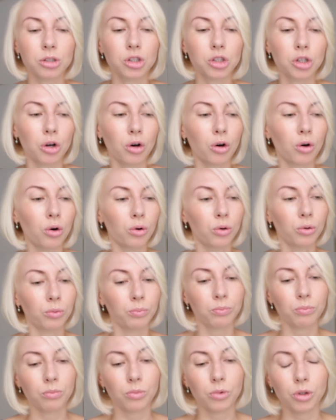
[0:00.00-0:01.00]

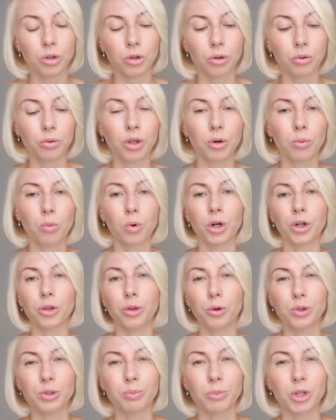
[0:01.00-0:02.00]
So, you know, there were those